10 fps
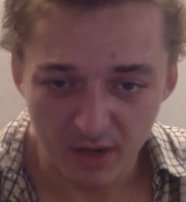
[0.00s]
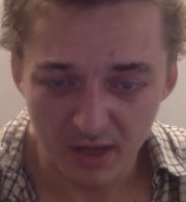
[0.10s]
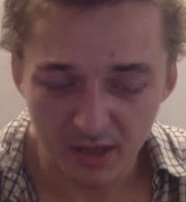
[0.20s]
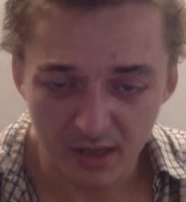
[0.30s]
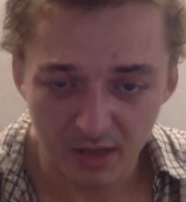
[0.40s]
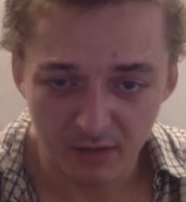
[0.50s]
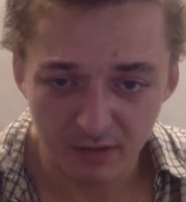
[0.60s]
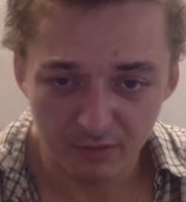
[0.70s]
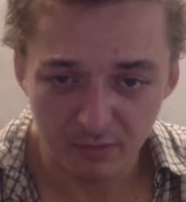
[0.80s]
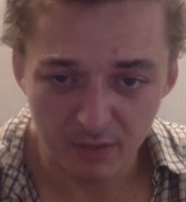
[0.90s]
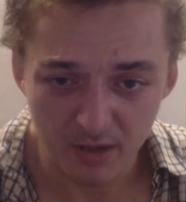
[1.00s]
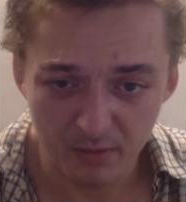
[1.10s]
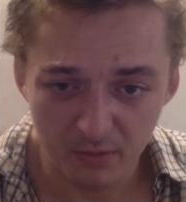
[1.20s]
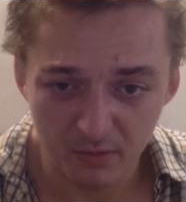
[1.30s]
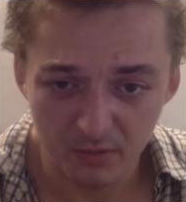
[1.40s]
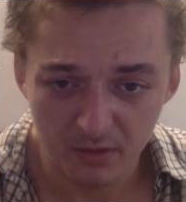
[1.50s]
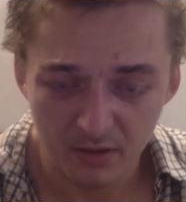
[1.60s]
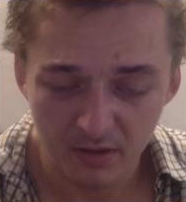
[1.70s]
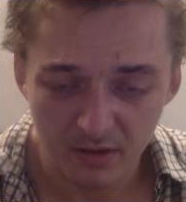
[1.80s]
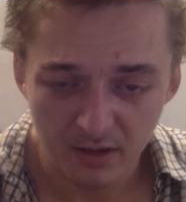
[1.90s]
instincts for people.
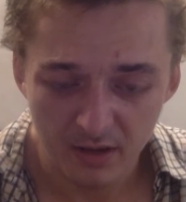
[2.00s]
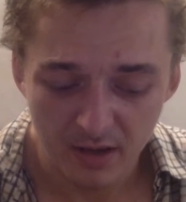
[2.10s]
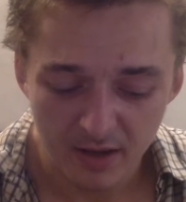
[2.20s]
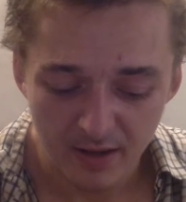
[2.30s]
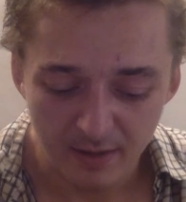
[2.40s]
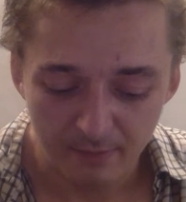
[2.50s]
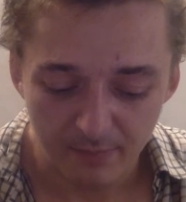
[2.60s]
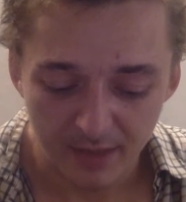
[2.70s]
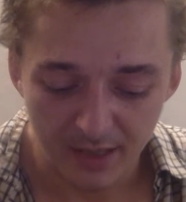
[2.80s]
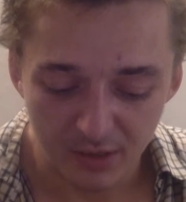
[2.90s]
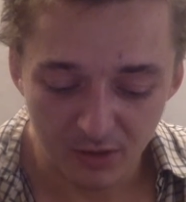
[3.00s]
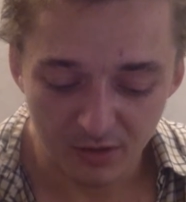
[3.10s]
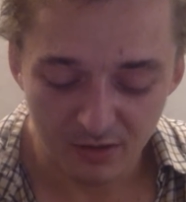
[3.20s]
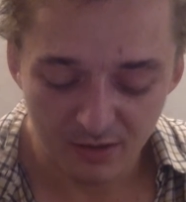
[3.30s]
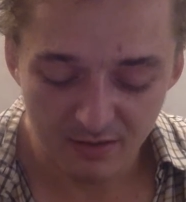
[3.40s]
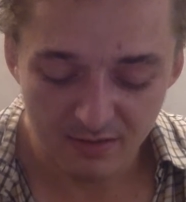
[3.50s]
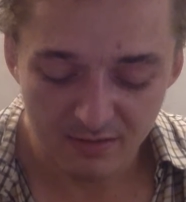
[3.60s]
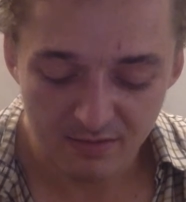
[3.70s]
It's just,